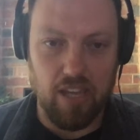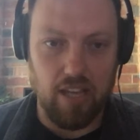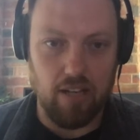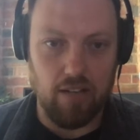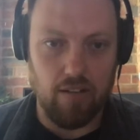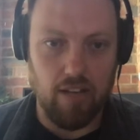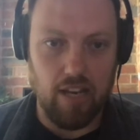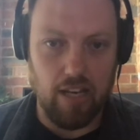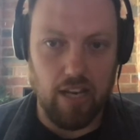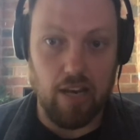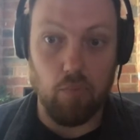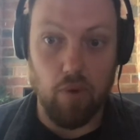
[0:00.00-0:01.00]
in
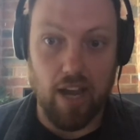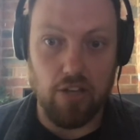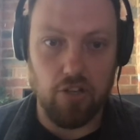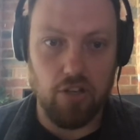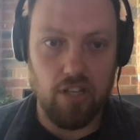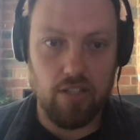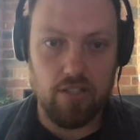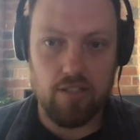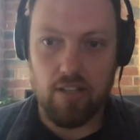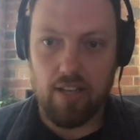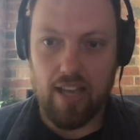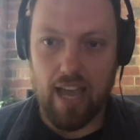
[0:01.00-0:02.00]
wage earnings,